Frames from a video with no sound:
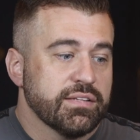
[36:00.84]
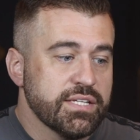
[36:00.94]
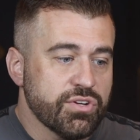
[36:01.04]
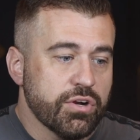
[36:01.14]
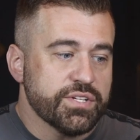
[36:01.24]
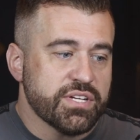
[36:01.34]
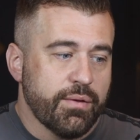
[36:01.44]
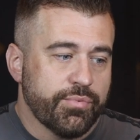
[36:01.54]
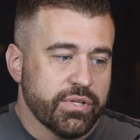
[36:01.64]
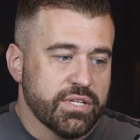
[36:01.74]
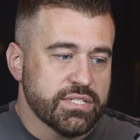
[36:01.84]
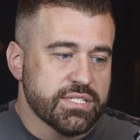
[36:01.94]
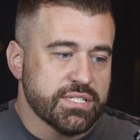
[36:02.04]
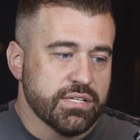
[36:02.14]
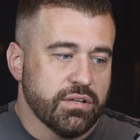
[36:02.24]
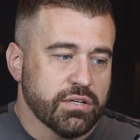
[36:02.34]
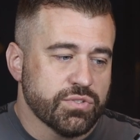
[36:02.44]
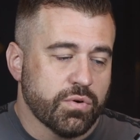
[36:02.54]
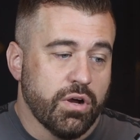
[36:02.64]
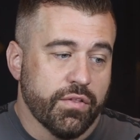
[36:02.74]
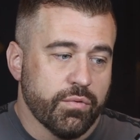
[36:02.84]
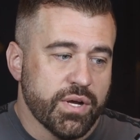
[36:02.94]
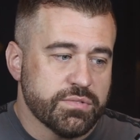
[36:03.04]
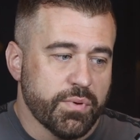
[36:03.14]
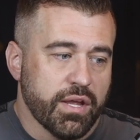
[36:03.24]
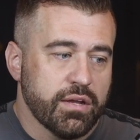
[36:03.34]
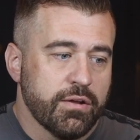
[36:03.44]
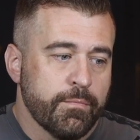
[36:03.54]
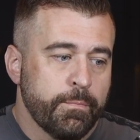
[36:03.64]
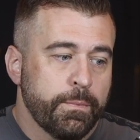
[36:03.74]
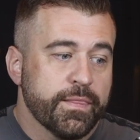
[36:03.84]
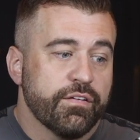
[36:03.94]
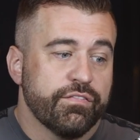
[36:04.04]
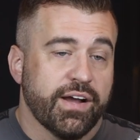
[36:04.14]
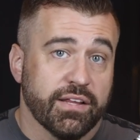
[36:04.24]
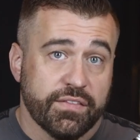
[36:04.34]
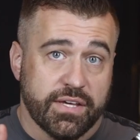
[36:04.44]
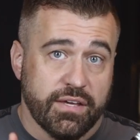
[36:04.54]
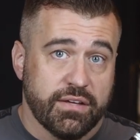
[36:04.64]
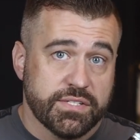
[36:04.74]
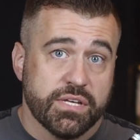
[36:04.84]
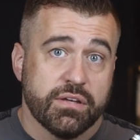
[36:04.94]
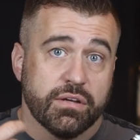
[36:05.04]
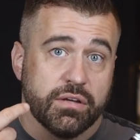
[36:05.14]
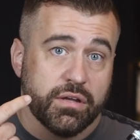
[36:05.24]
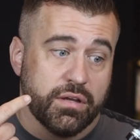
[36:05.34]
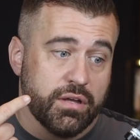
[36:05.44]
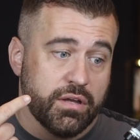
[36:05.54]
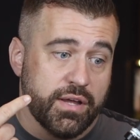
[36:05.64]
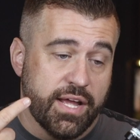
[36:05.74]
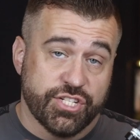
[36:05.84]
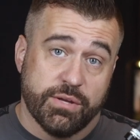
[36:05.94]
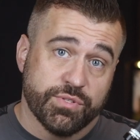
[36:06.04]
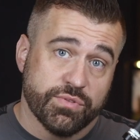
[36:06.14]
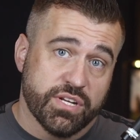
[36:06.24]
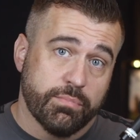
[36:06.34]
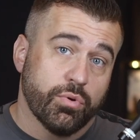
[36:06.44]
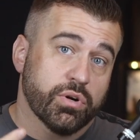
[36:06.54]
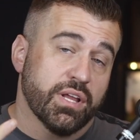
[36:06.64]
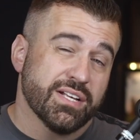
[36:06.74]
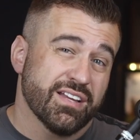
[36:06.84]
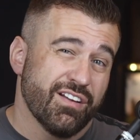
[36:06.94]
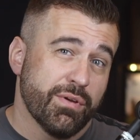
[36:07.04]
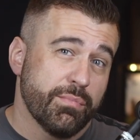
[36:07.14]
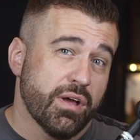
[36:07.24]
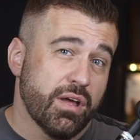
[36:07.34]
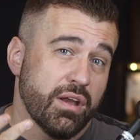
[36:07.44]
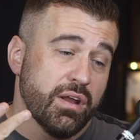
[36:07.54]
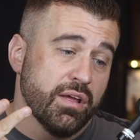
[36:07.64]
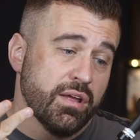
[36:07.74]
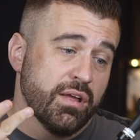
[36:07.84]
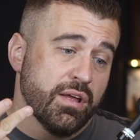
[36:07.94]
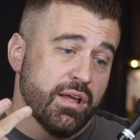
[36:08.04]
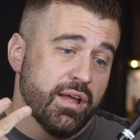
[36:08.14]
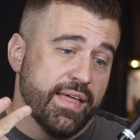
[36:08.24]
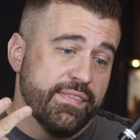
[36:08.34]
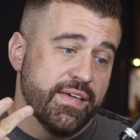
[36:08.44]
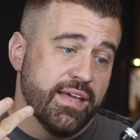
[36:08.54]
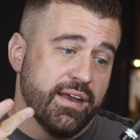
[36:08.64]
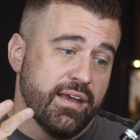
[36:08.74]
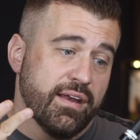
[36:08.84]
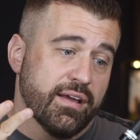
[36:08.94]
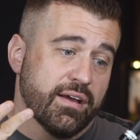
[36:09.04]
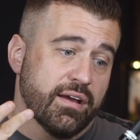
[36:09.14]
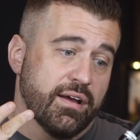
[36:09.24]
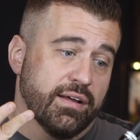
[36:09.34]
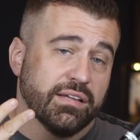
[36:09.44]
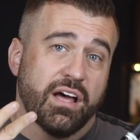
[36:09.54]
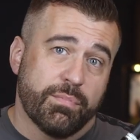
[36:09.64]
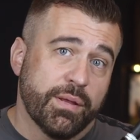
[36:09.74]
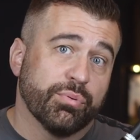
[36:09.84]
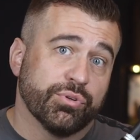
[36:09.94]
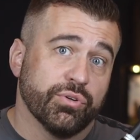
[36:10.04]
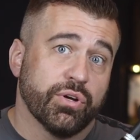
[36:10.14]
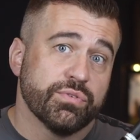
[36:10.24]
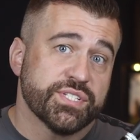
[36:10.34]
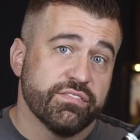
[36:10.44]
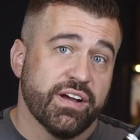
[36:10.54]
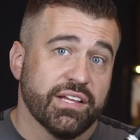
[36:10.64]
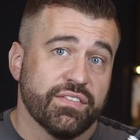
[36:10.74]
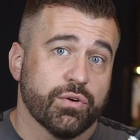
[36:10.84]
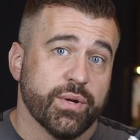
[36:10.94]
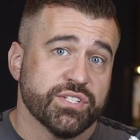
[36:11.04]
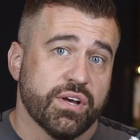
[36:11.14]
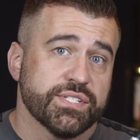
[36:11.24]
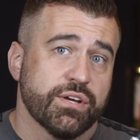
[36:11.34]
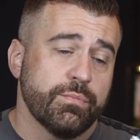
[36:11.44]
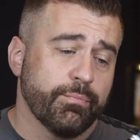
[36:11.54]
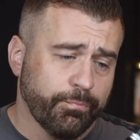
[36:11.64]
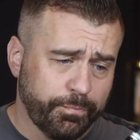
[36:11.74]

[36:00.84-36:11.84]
These are the top three things to see in Luxor on the West Bank Valley of the Kings, uh, Hatshepsut's temple, Colossi of Memnon. And then a lot of people do go see Valley of the Queens also,